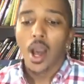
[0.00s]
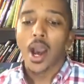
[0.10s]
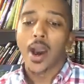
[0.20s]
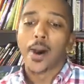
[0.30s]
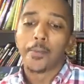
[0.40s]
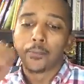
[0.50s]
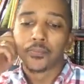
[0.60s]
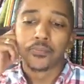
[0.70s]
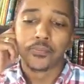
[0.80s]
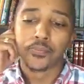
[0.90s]
Um,
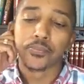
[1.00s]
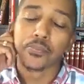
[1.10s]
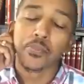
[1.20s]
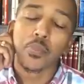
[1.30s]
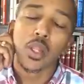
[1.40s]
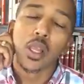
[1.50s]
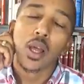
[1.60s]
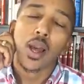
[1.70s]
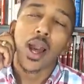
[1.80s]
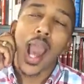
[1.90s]

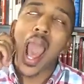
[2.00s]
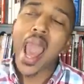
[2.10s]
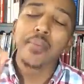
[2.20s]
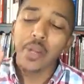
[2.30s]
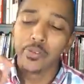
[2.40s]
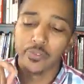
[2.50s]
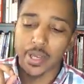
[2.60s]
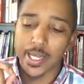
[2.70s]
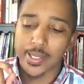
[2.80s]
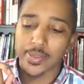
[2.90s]
I'm
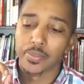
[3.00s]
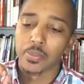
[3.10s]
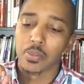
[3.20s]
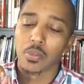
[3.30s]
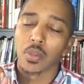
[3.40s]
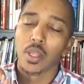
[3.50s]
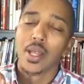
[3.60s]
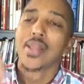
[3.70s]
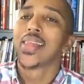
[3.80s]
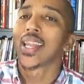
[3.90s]
convinced
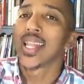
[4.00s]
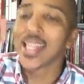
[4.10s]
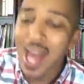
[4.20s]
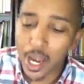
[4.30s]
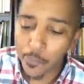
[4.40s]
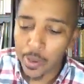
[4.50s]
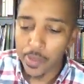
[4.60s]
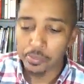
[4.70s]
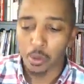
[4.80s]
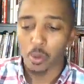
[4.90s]
that a lot of
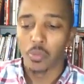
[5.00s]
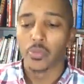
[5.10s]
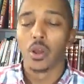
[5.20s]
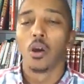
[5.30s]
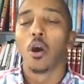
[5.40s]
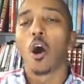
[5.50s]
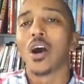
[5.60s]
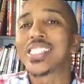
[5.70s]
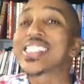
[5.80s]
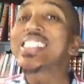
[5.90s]
people
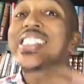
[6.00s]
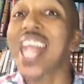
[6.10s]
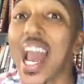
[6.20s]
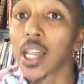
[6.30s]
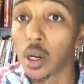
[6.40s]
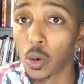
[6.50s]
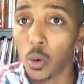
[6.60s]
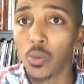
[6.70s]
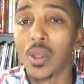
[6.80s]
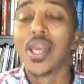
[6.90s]
are
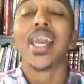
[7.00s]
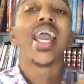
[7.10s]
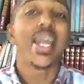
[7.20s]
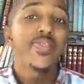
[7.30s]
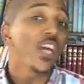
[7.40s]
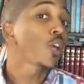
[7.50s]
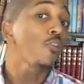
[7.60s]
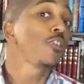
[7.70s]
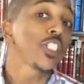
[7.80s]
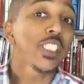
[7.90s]
shallow in their
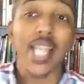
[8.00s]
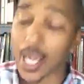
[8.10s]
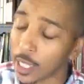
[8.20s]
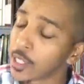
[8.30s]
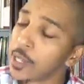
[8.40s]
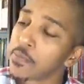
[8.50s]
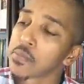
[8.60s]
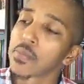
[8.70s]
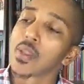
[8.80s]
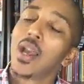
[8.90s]
Christianity,
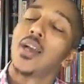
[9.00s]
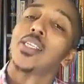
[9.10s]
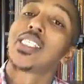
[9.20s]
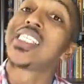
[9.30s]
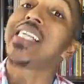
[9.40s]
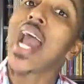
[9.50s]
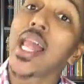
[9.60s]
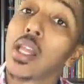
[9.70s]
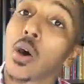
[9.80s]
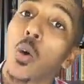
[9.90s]

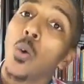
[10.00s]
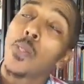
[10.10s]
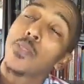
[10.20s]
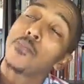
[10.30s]
shallow